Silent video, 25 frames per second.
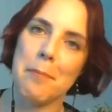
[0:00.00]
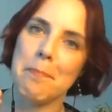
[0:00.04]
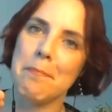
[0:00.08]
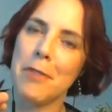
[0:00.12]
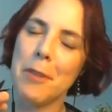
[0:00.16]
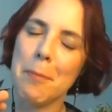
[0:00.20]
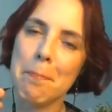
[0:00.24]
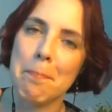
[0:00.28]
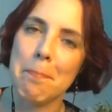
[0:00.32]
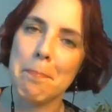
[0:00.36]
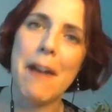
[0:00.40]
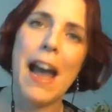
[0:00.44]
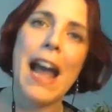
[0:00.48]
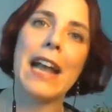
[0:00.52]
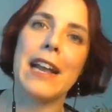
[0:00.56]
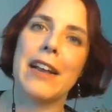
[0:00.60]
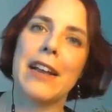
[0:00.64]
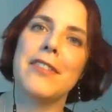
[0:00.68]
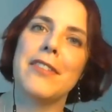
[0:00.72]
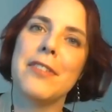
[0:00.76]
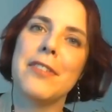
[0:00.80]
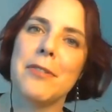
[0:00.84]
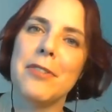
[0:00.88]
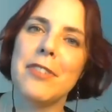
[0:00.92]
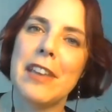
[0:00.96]
the
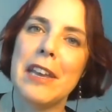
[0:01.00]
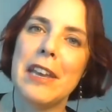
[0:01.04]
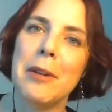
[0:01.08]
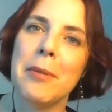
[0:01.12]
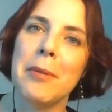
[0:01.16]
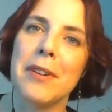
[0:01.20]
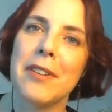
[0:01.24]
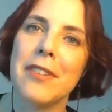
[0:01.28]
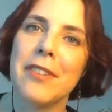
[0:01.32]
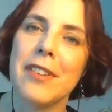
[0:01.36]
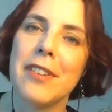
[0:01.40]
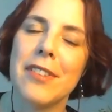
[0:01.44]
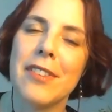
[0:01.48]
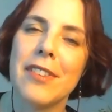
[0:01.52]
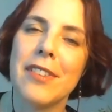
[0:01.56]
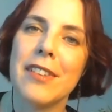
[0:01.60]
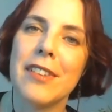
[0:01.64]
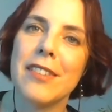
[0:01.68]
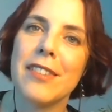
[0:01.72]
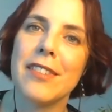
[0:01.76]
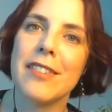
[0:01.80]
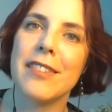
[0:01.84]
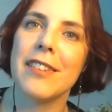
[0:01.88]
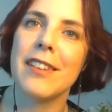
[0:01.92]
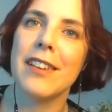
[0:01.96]
banks of sequences.
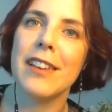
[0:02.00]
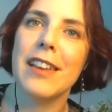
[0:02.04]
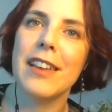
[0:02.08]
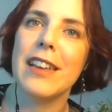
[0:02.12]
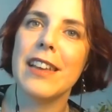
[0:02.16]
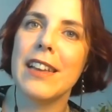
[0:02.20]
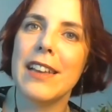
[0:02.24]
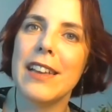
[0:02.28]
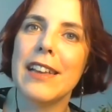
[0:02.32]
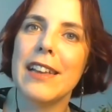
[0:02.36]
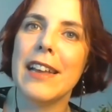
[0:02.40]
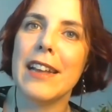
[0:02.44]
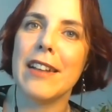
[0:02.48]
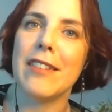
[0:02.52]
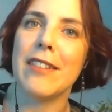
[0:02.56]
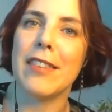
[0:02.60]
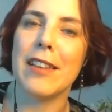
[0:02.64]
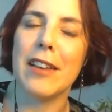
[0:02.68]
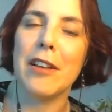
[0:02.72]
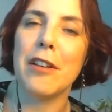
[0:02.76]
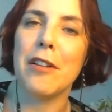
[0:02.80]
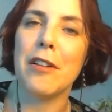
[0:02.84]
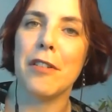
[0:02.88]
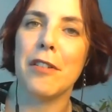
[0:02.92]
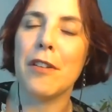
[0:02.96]
It's
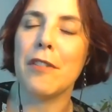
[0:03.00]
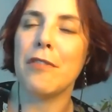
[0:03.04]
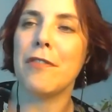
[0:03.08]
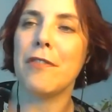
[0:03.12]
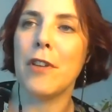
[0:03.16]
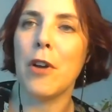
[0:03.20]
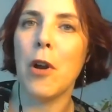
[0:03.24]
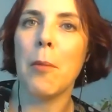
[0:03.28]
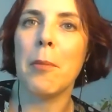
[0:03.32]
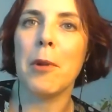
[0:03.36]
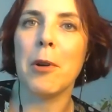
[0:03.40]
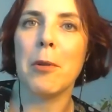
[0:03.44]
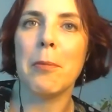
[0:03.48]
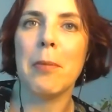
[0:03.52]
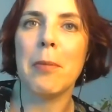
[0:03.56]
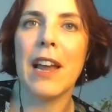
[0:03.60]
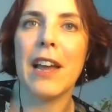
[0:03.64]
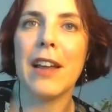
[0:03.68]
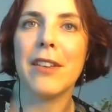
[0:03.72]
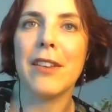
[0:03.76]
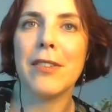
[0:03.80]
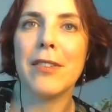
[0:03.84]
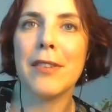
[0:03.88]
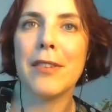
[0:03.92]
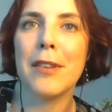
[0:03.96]
a phenomenal
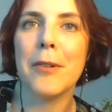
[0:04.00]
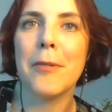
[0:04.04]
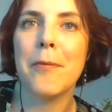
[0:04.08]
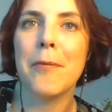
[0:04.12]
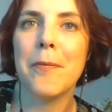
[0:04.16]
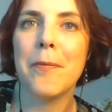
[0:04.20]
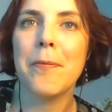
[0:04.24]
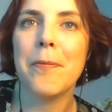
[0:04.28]
place.